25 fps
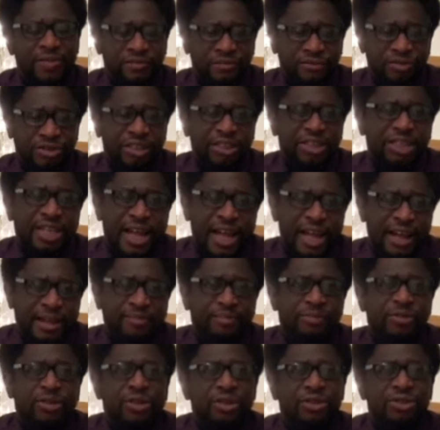
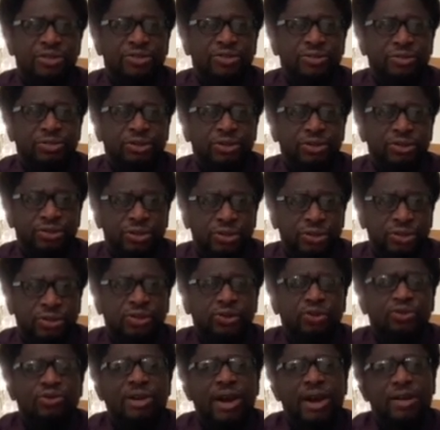time you choose to
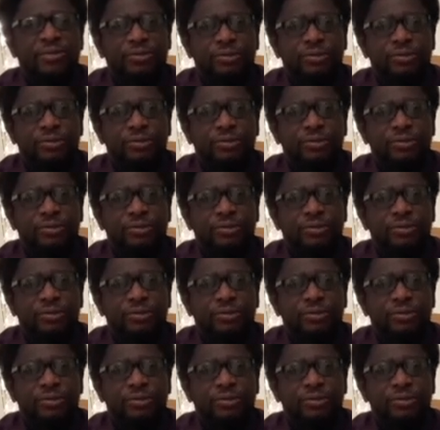travel.